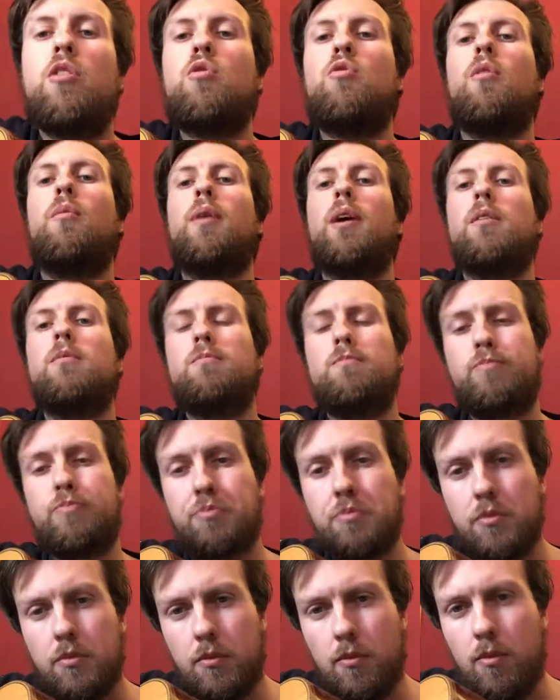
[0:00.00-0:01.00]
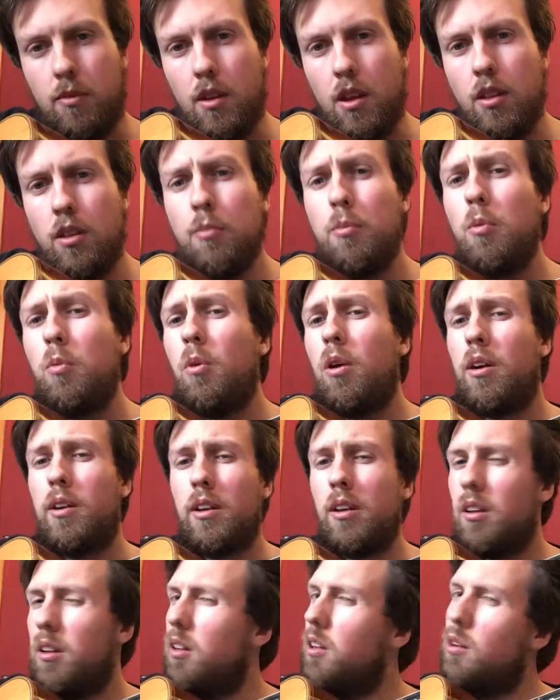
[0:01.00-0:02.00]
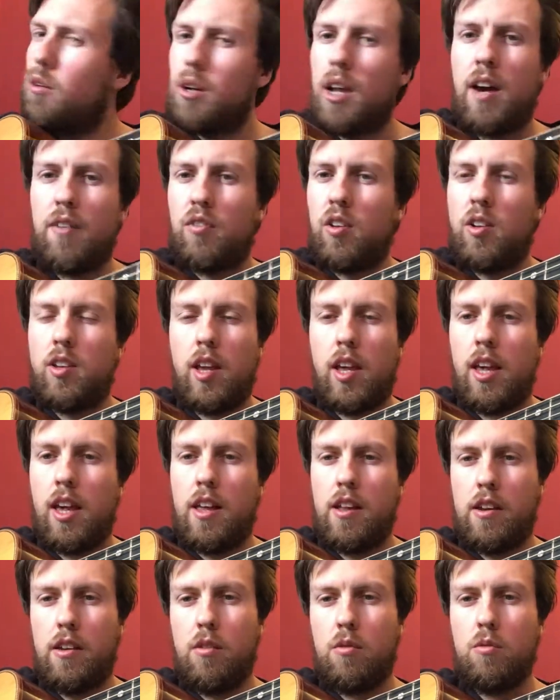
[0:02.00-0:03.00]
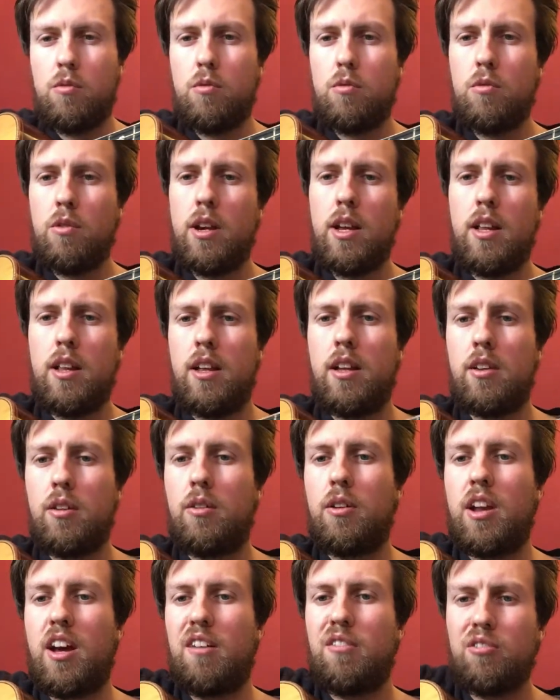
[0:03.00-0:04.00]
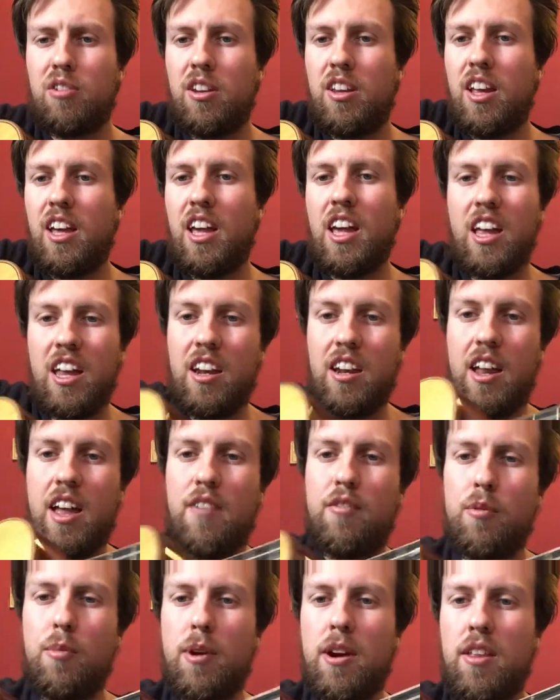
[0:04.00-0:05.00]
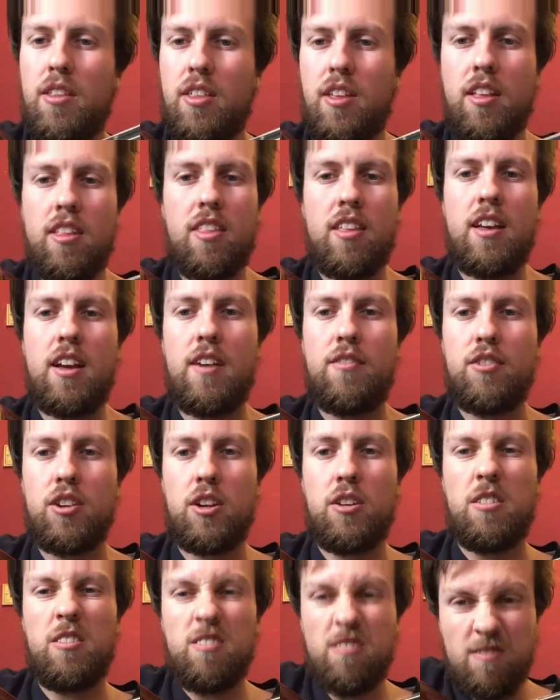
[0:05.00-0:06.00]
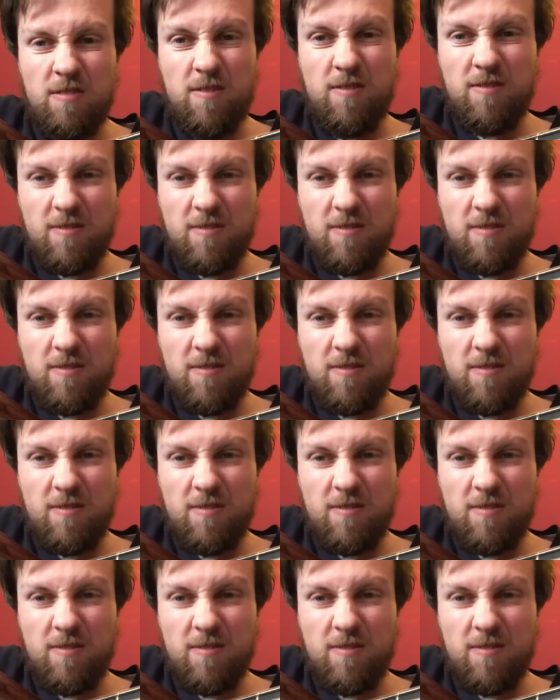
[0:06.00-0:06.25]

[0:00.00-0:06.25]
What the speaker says: strumming. Number 1, you don't have to dig in. You really don't have to dig in. Everybody thinks that you have to go, but